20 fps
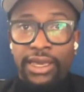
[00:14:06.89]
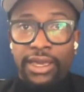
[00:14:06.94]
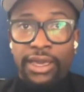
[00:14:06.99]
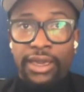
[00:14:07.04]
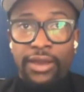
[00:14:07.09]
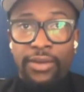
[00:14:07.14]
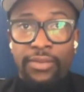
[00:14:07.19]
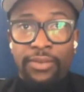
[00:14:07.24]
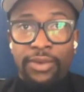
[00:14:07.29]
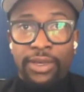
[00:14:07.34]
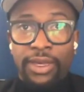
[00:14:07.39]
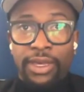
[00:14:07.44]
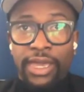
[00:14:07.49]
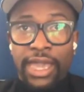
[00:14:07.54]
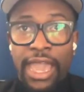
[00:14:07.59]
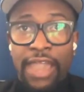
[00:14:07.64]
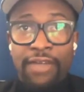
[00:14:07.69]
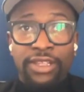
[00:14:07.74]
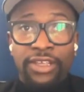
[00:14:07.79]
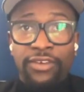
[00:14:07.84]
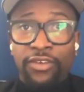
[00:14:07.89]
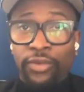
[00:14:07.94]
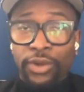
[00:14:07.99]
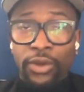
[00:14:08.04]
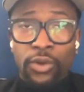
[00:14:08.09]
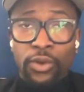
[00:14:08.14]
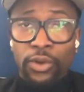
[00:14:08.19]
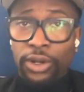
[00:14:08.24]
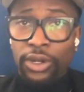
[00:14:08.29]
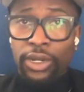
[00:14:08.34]
Um, I've never
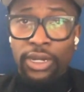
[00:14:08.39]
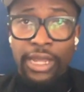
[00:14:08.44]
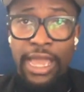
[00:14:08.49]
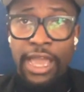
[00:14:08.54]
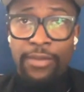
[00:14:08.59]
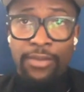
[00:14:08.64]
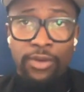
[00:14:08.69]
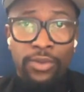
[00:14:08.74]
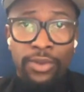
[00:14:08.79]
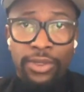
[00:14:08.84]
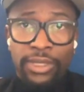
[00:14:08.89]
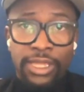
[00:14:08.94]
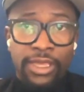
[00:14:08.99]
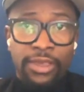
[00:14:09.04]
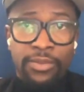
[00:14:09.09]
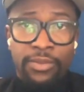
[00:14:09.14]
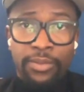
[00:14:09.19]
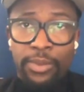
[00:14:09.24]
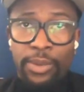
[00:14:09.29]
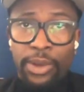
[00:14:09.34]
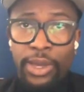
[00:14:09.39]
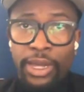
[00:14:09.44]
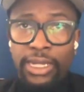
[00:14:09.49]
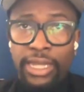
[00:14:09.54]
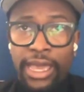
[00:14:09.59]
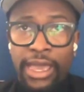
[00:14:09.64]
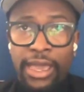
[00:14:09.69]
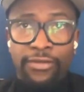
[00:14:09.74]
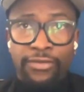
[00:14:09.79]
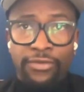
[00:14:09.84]
recorded an album with them, but
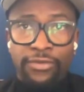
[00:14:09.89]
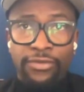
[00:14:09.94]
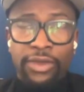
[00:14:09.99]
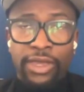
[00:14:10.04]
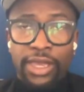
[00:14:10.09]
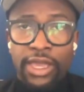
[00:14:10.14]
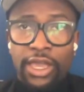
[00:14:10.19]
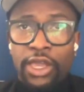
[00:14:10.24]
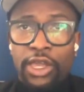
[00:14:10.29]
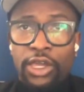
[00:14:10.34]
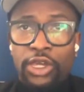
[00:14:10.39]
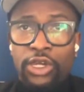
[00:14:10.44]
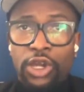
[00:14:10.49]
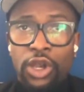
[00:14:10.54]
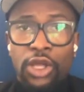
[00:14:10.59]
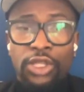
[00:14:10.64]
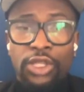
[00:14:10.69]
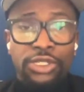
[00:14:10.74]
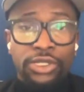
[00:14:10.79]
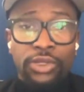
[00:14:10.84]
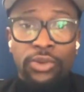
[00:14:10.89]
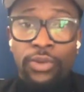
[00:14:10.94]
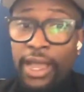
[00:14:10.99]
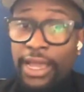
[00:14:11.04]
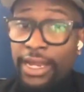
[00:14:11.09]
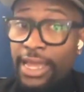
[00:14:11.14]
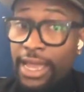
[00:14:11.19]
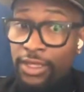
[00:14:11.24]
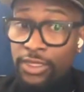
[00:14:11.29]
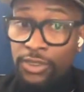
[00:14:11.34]
I've gone to the
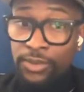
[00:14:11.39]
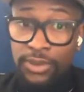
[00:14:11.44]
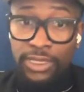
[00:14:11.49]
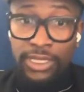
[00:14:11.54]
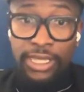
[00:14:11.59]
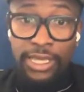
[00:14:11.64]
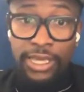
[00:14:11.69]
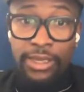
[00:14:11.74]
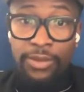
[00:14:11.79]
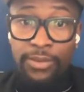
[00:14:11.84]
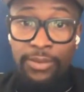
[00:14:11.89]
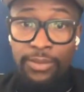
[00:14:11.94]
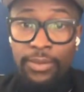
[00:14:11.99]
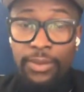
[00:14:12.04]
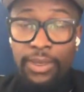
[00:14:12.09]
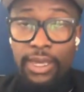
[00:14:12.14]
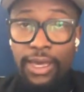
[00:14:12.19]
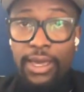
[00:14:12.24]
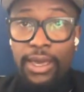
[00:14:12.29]
White House with them.